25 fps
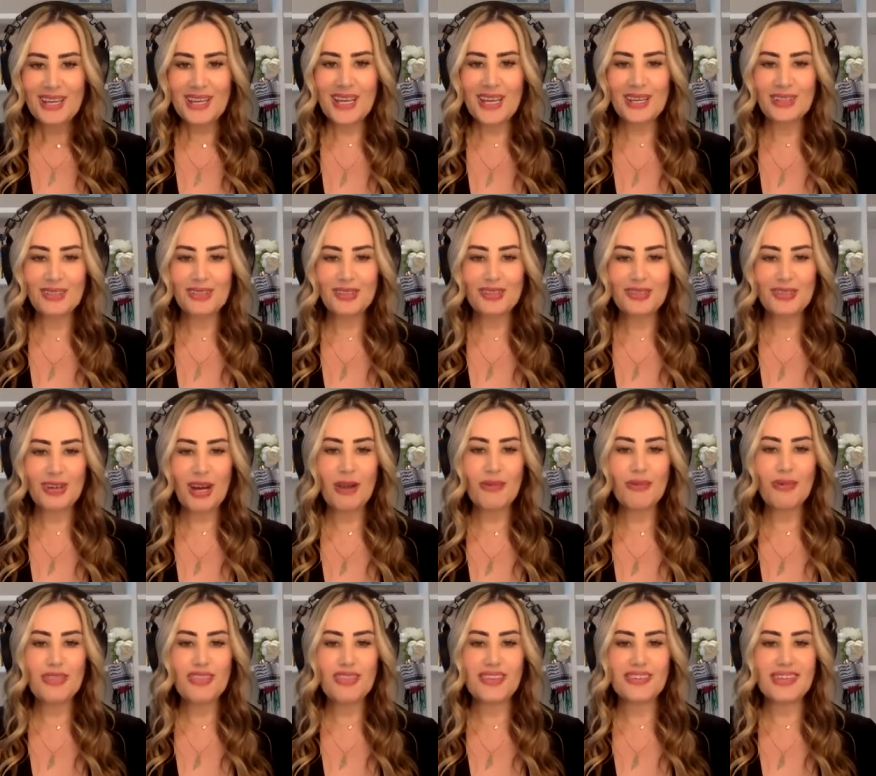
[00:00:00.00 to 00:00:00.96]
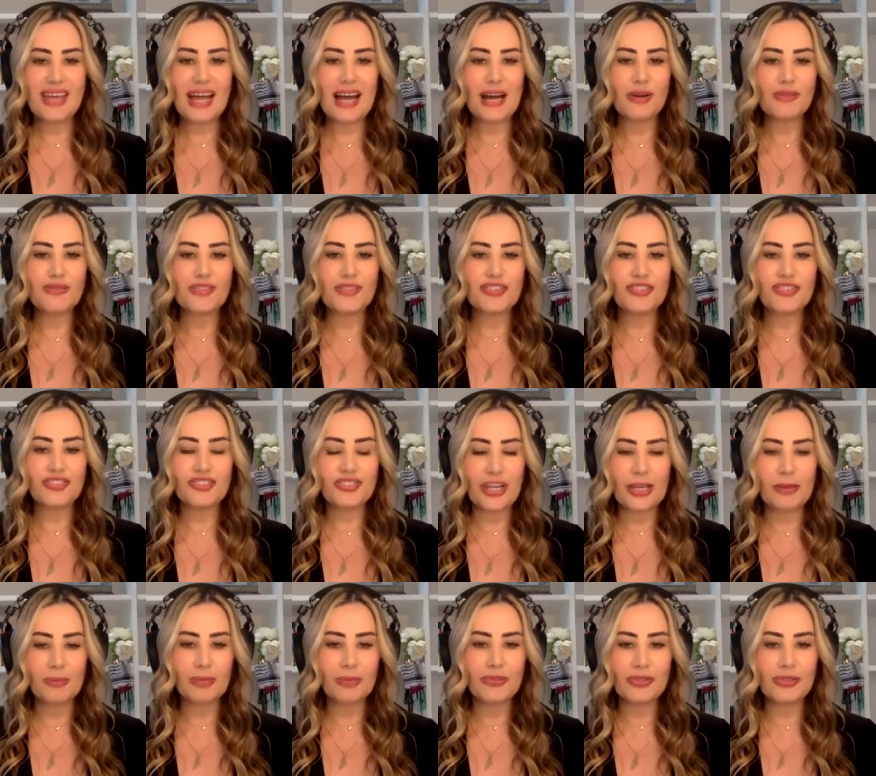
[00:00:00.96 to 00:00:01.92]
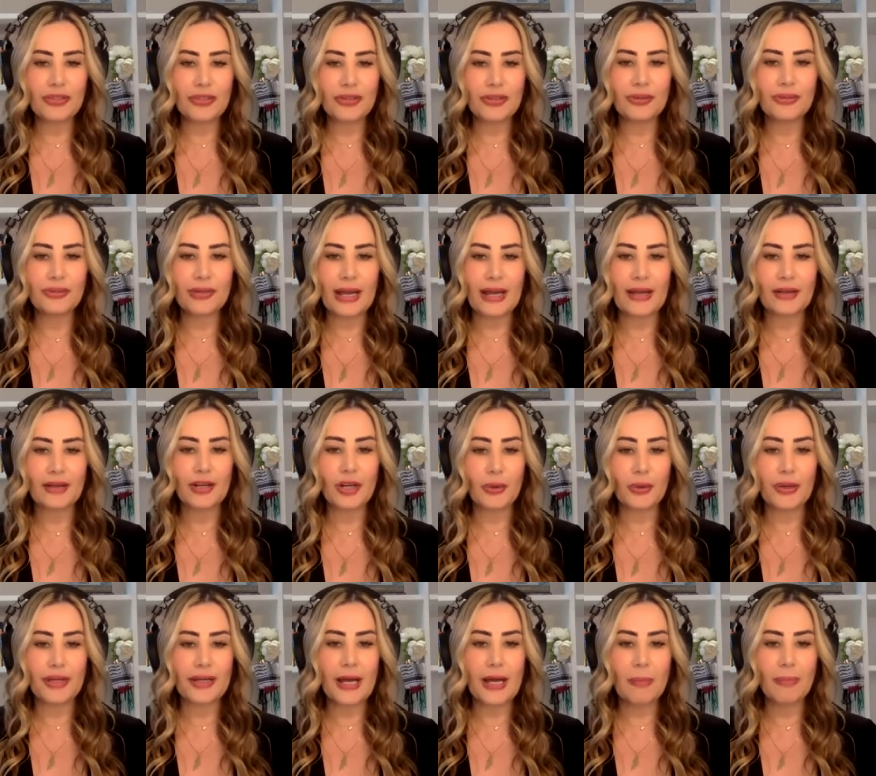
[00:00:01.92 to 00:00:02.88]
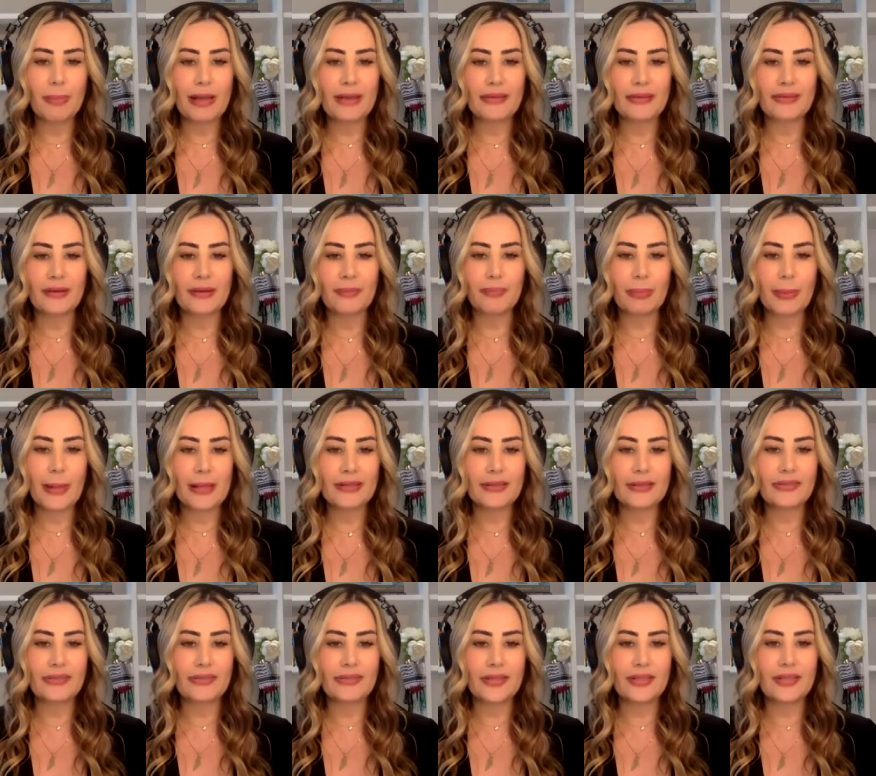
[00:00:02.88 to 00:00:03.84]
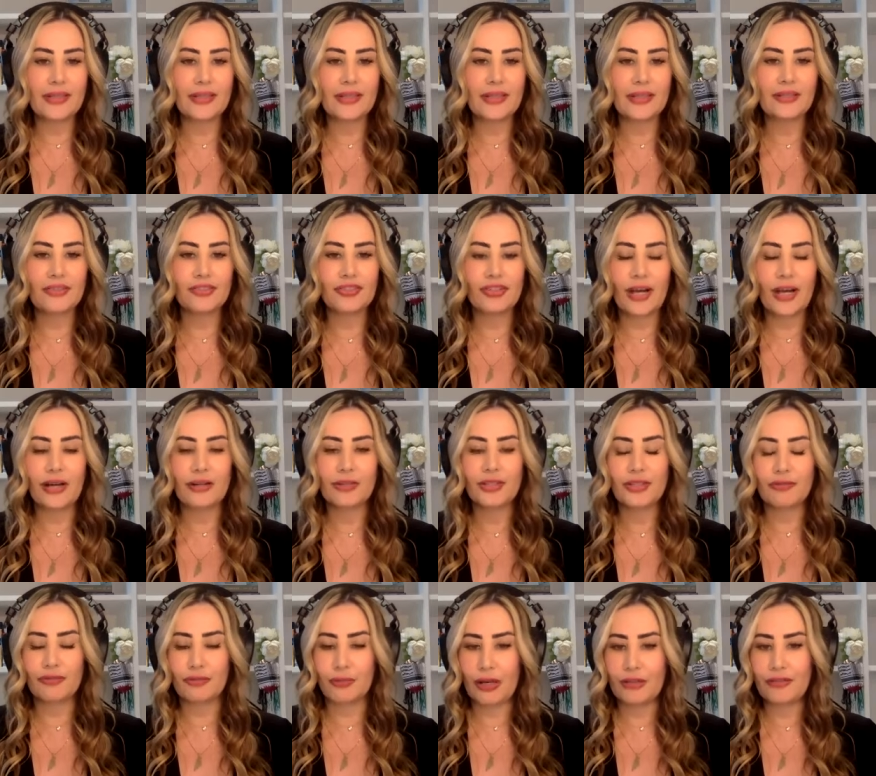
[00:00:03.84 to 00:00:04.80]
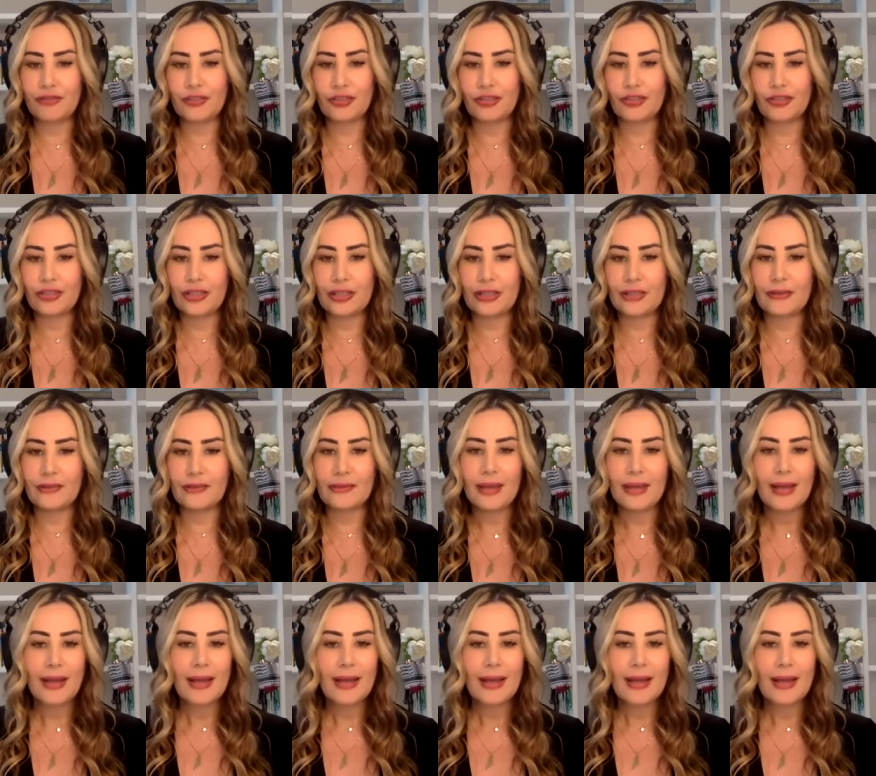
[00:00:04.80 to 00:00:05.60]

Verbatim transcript: Can you share with us how this shaped you growing up as a Palestinian child of refugees